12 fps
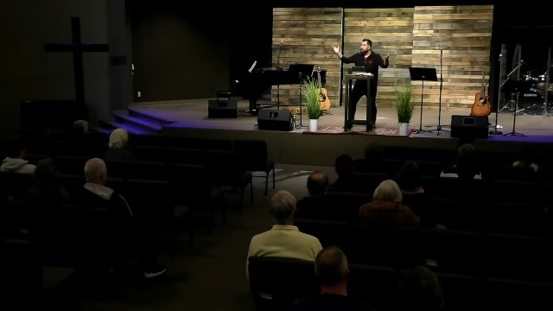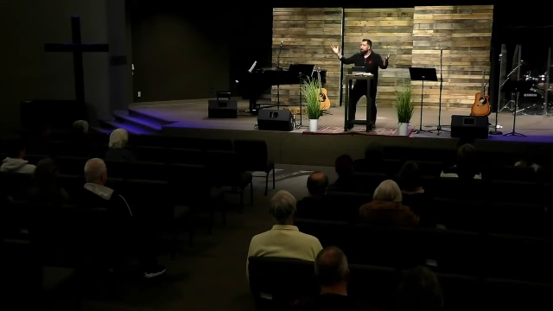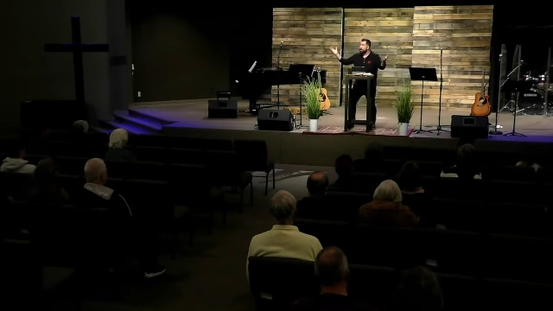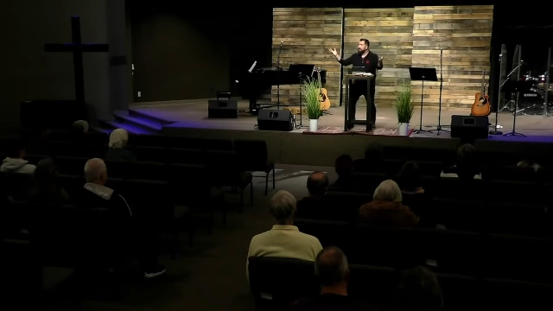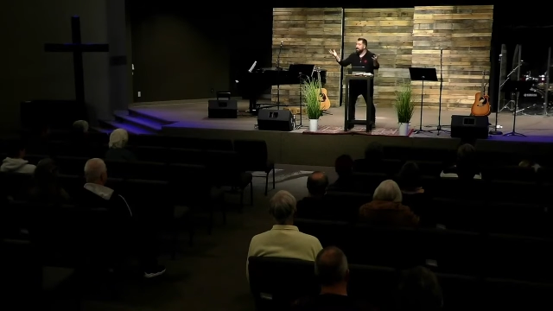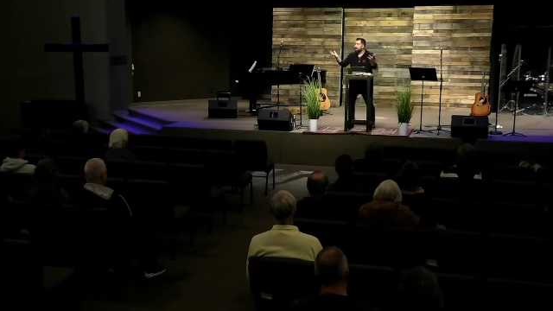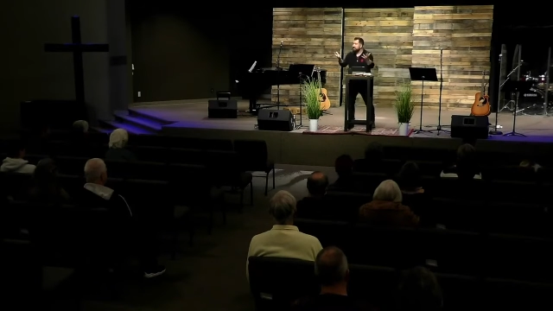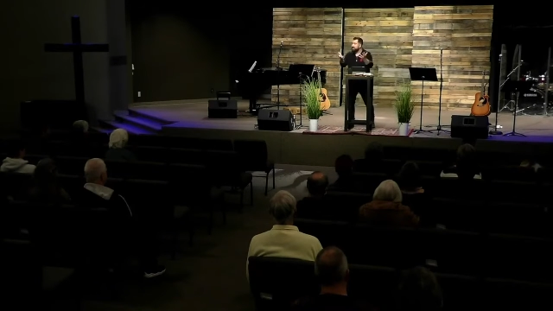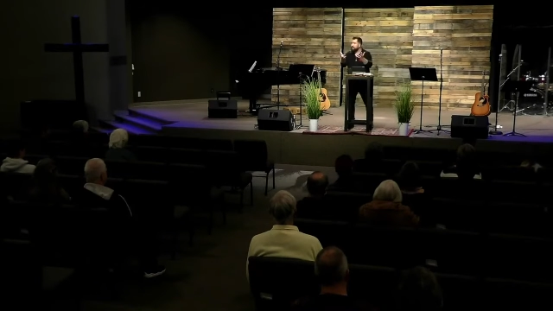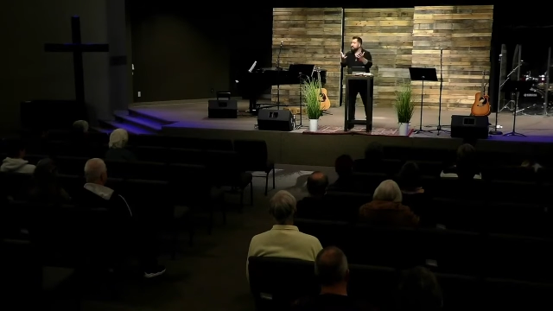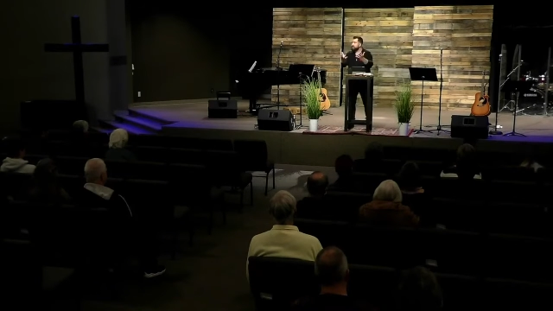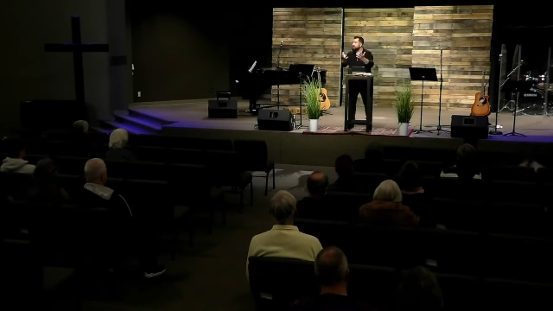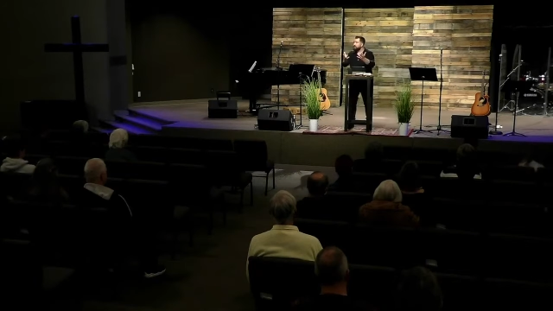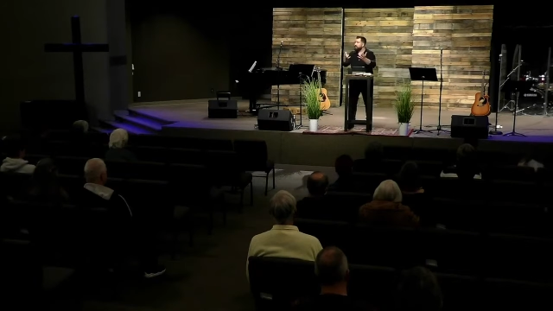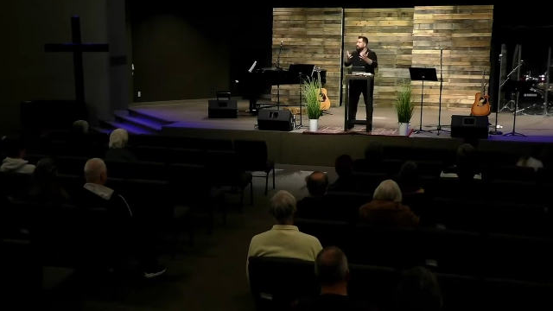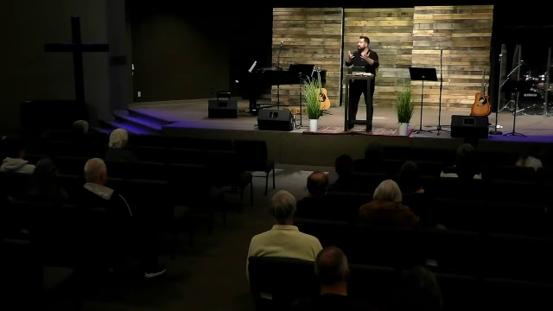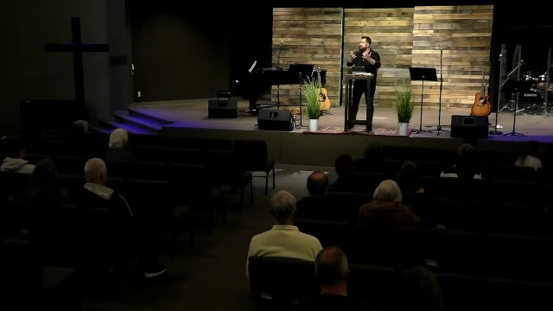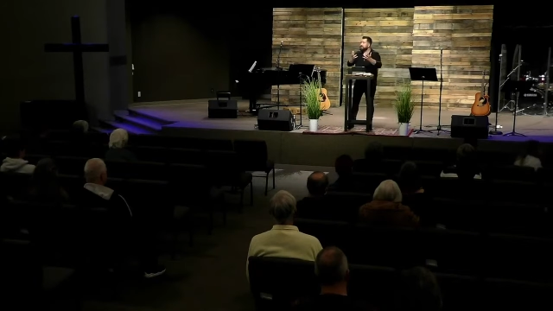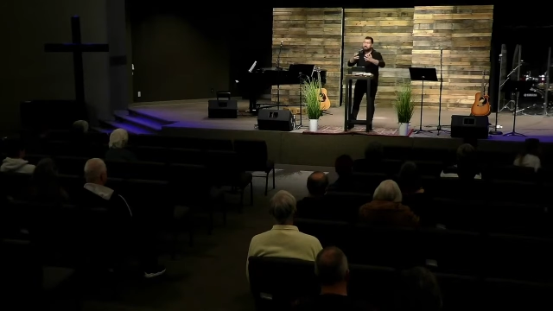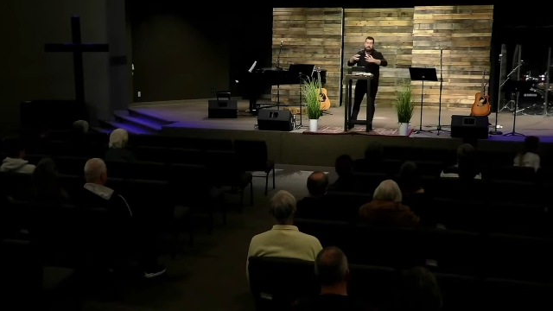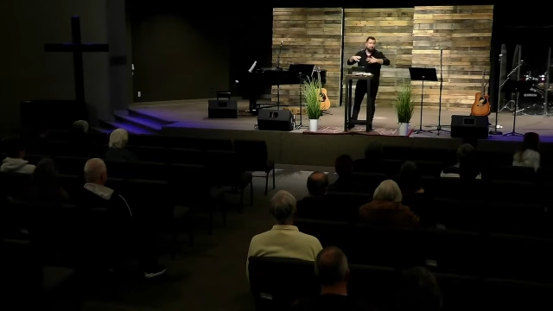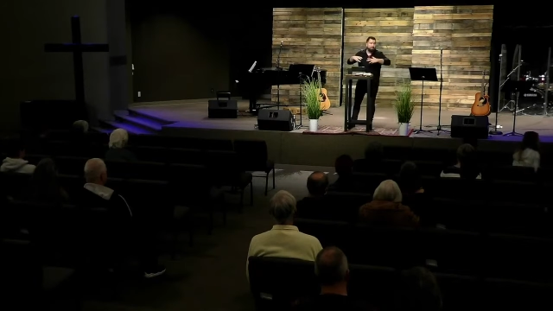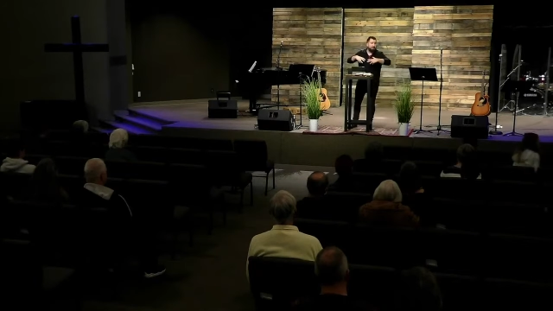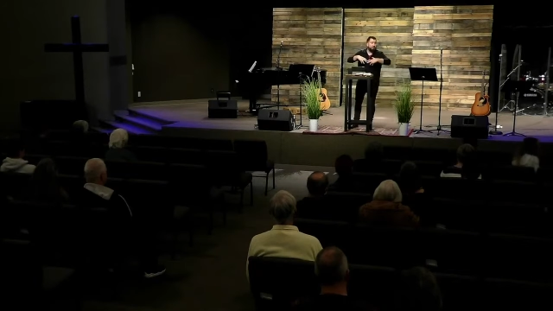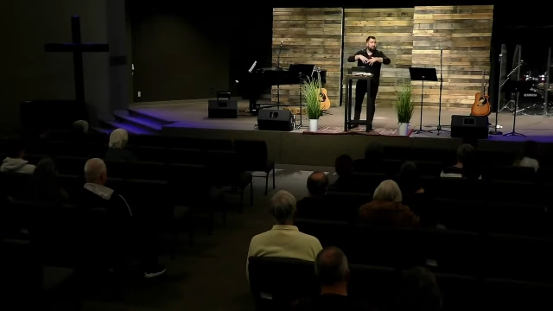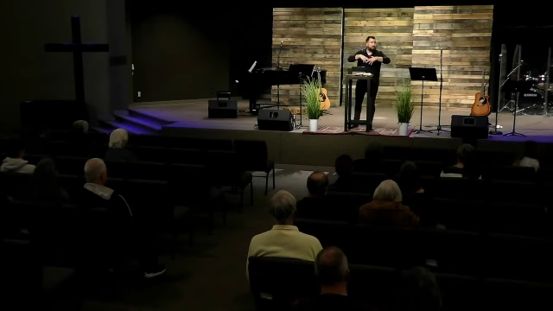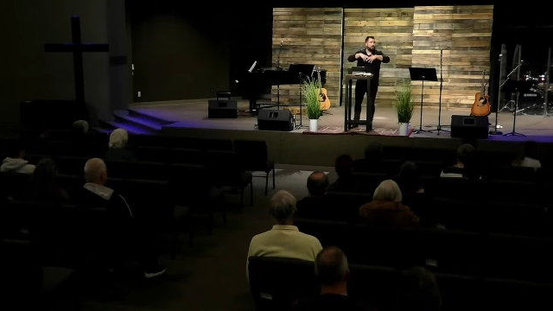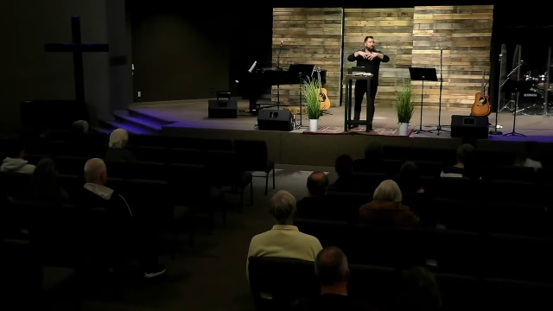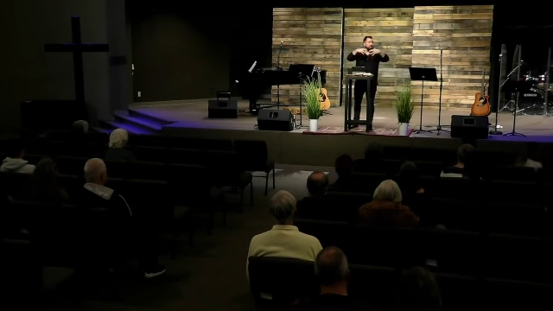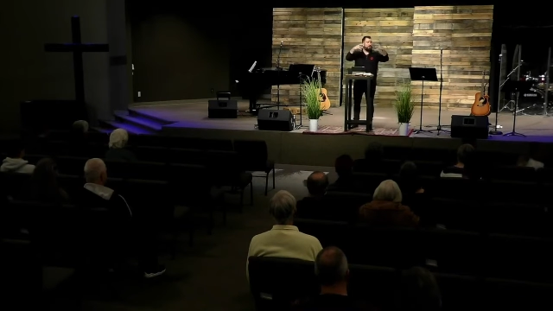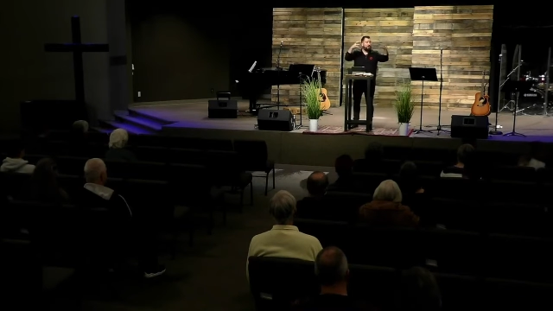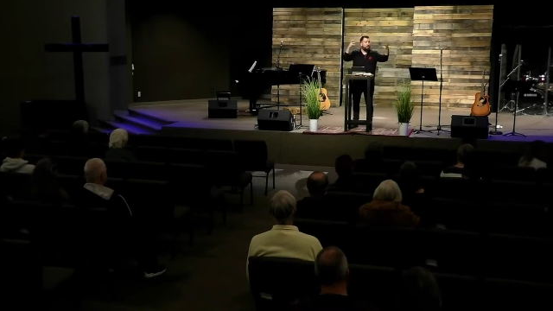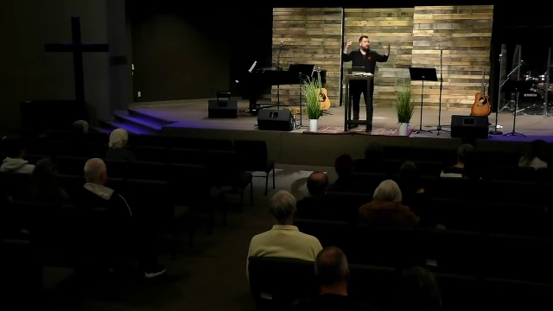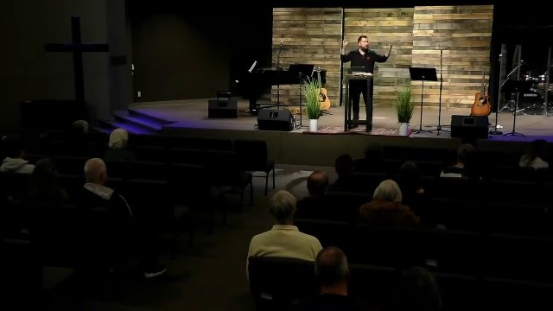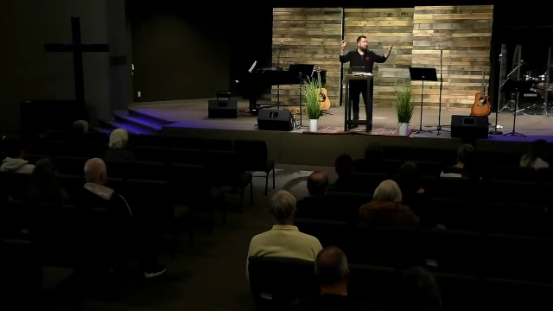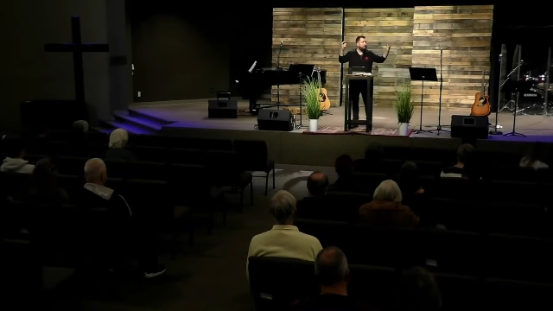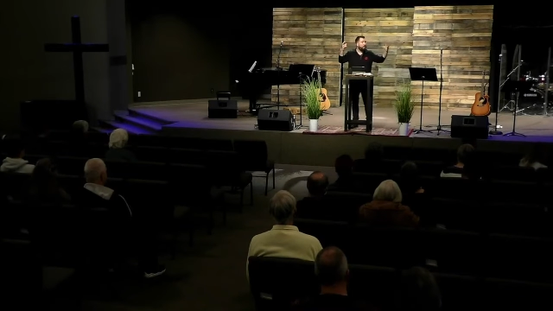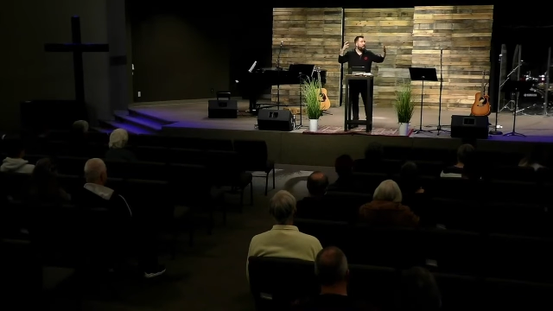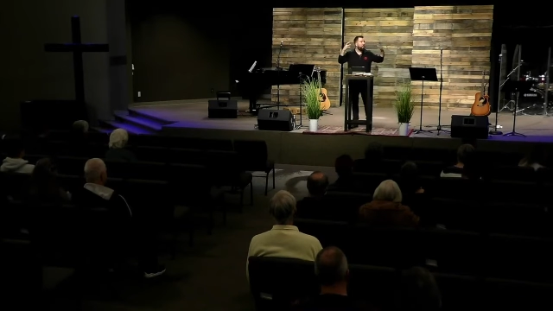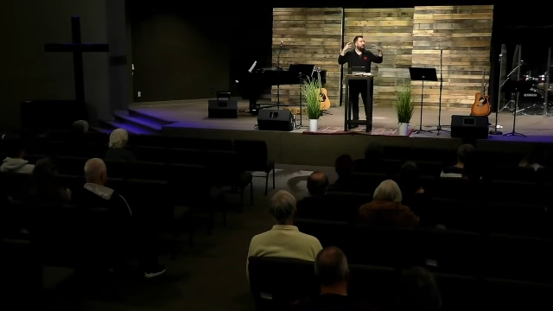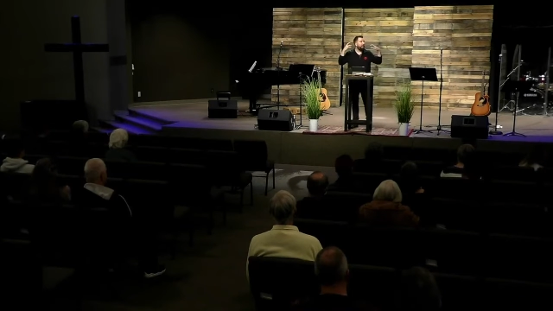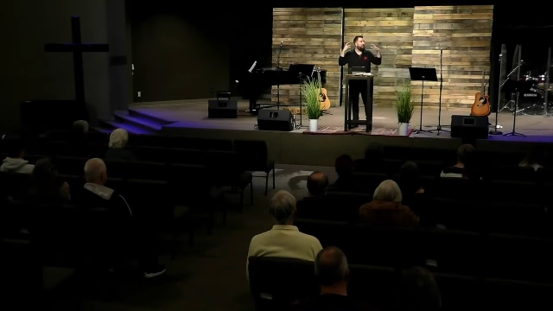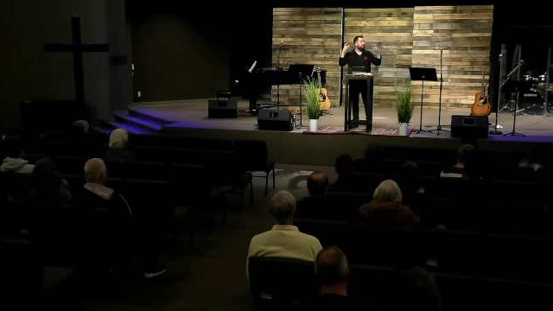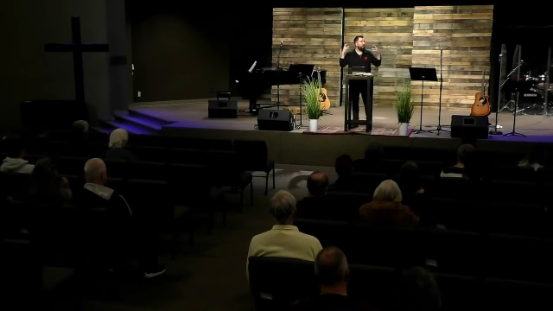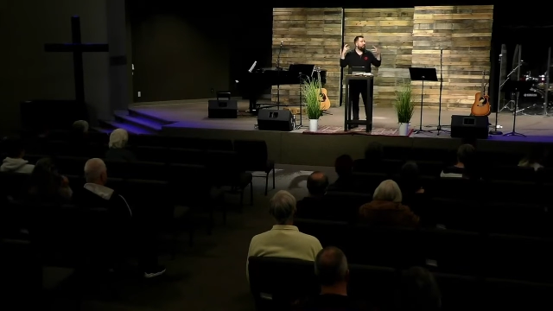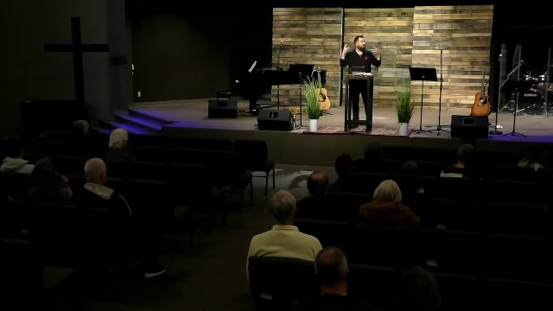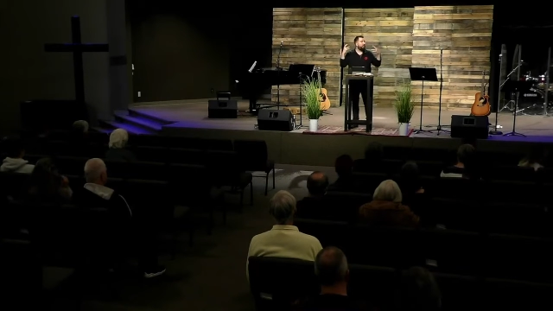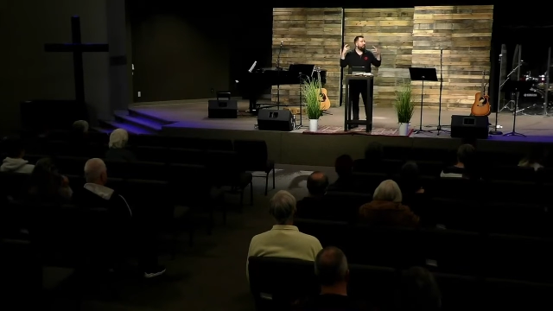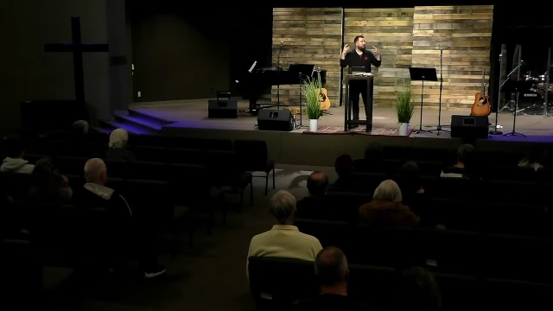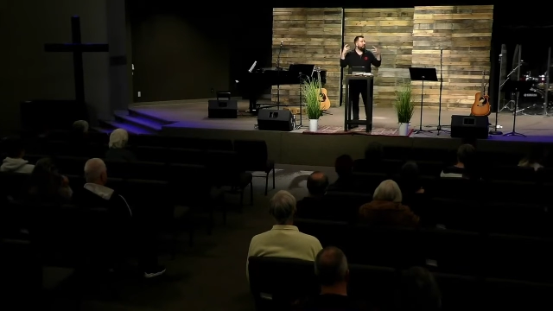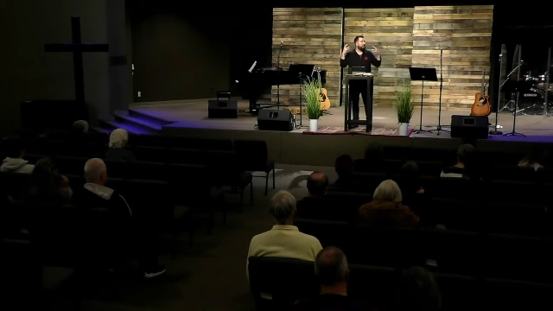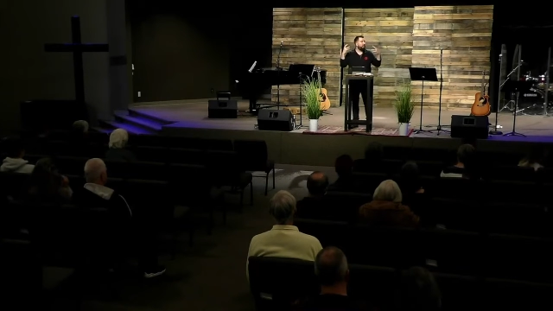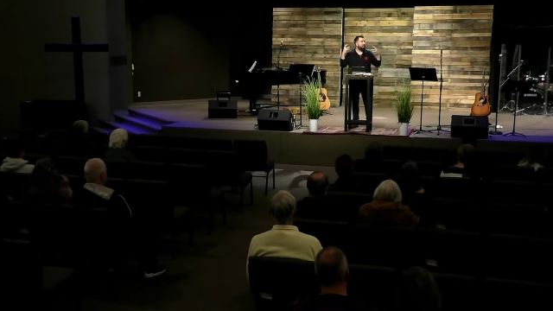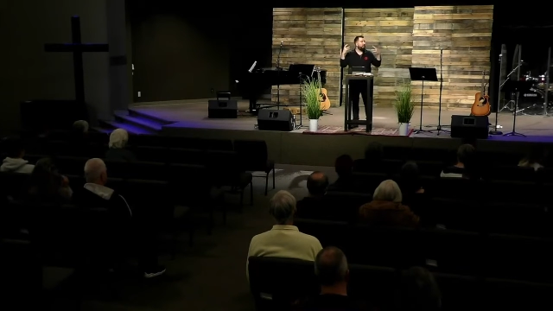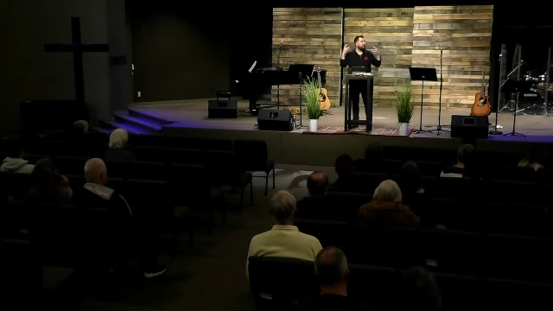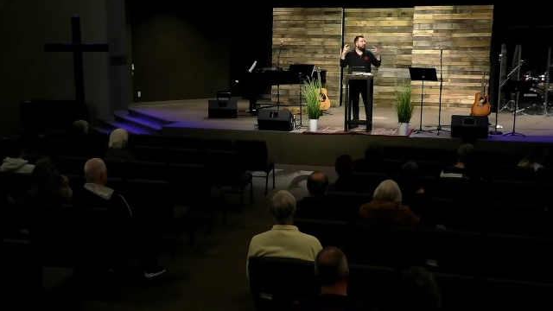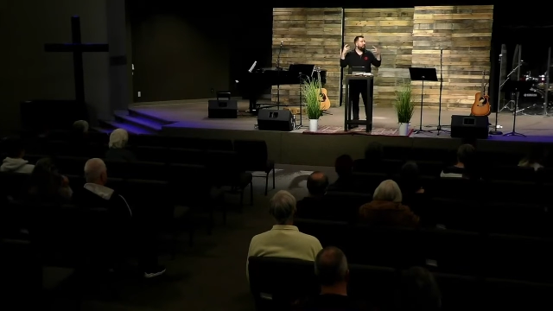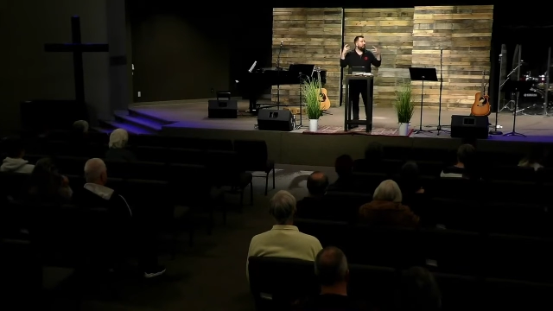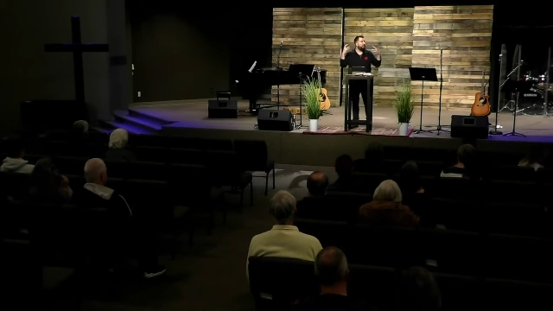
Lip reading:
[unreadable: no face in view]